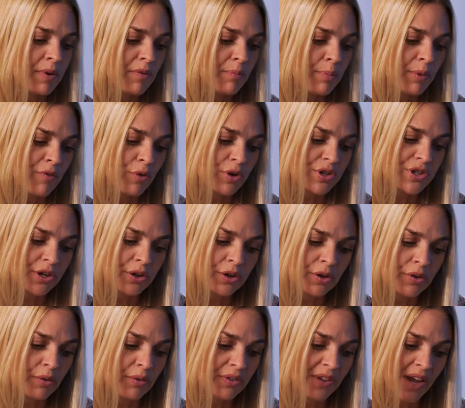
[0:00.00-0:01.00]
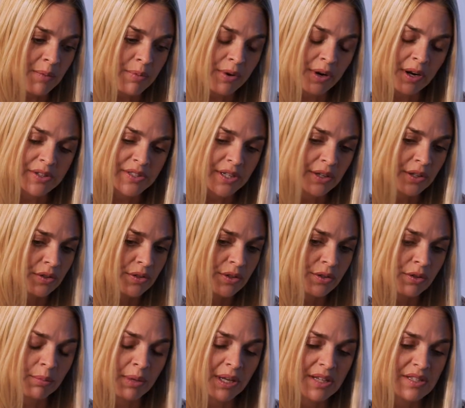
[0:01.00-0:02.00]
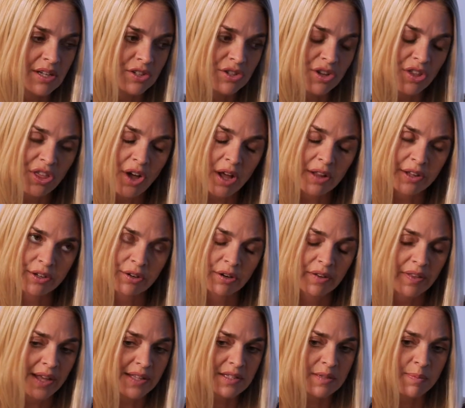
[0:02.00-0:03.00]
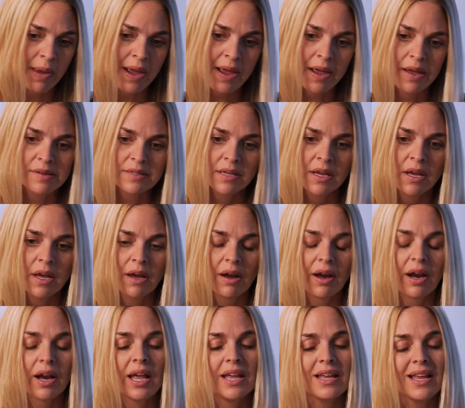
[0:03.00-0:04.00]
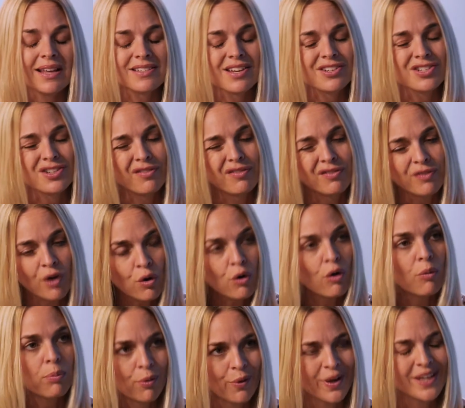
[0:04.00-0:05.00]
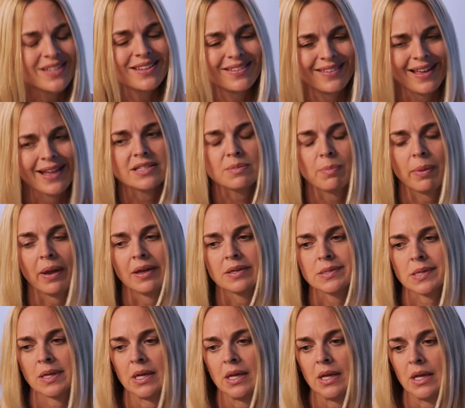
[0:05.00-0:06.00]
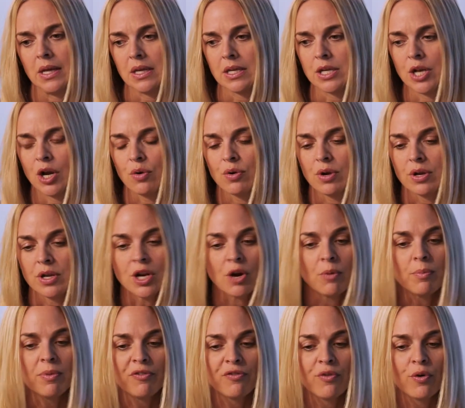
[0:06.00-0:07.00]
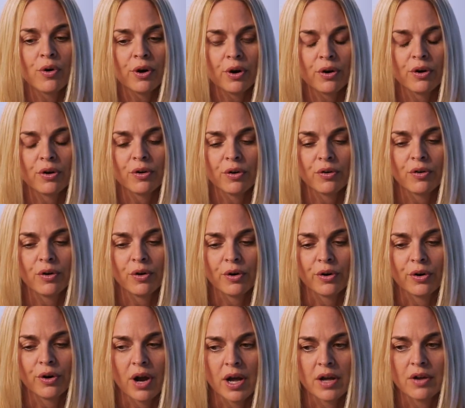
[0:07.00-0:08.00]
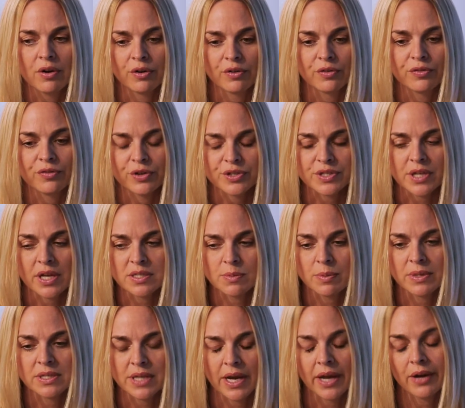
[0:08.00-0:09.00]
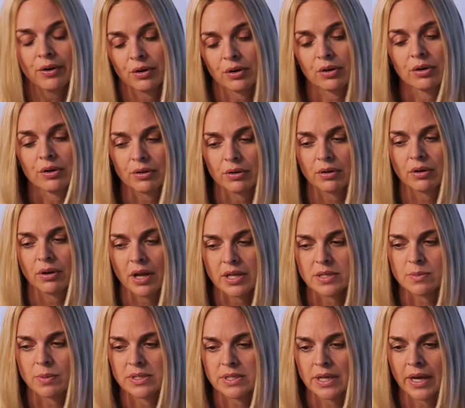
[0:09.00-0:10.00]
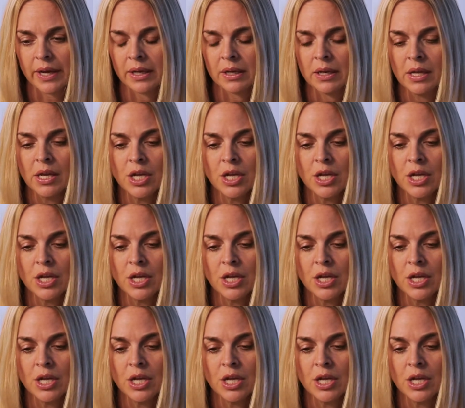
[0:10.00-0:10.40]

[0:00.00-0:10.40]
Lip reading: before Sheryl Sandberg, I'll tell you too, I mean, as such a thought leader in that space, especially a vocal point in that space, before her first husband died, or her husband died,